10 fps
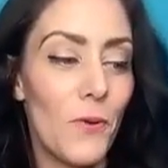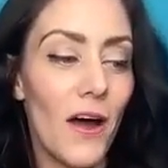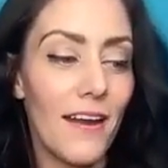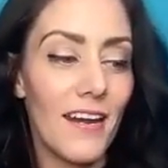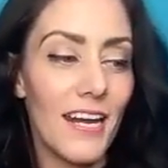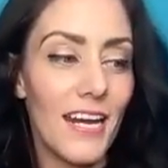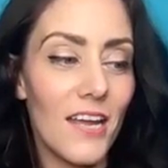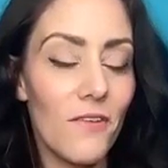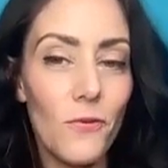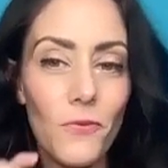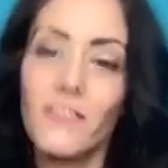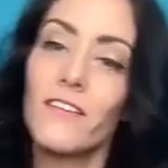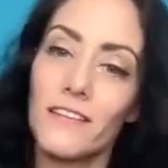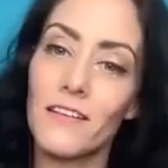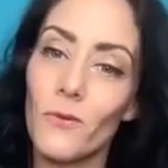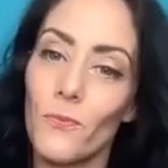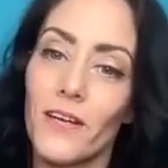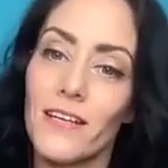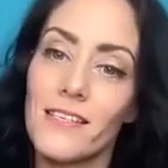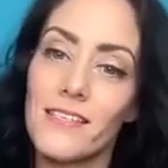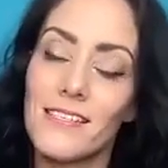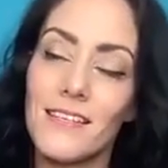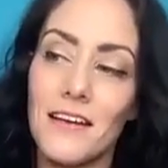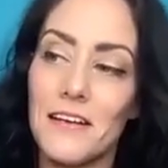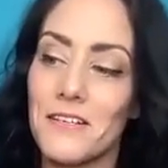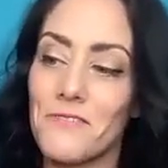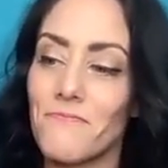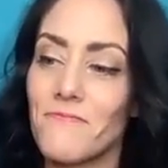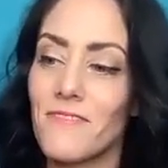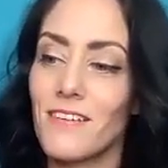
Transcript: but even with the little bits, um,